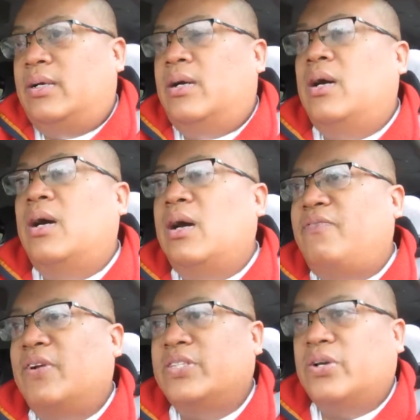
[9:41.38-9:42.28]
Oh,
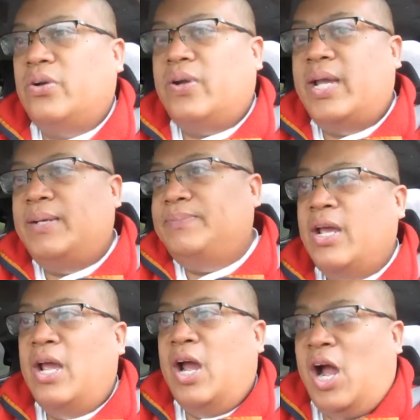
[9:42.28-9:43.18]
it felt so great.
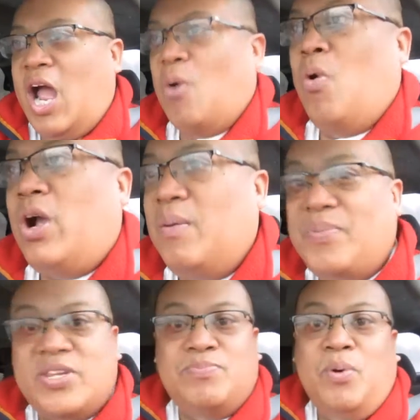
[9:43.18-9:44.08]
I woke up
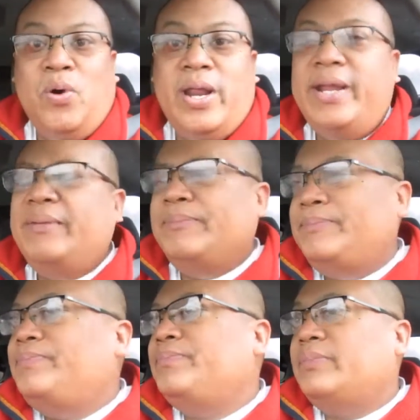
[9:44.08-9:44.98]
this morning,
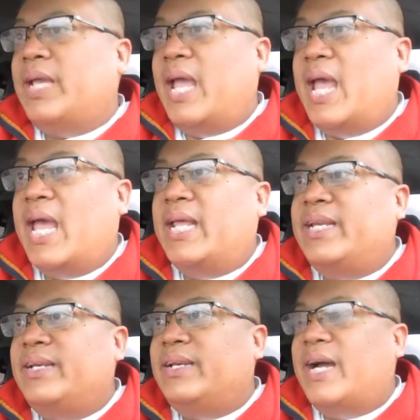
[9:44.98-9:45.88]
and
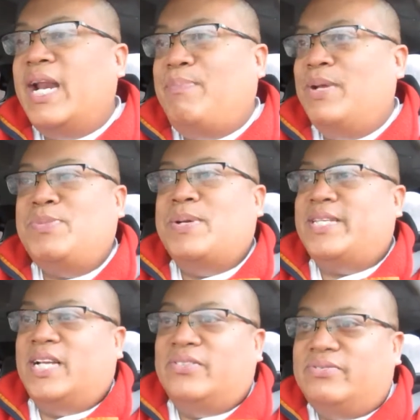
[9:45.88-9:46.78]
I had to pinch
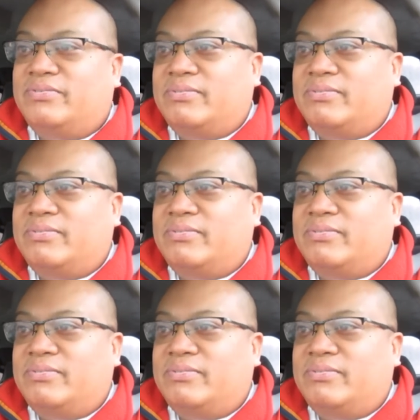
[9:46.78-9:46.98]
myself.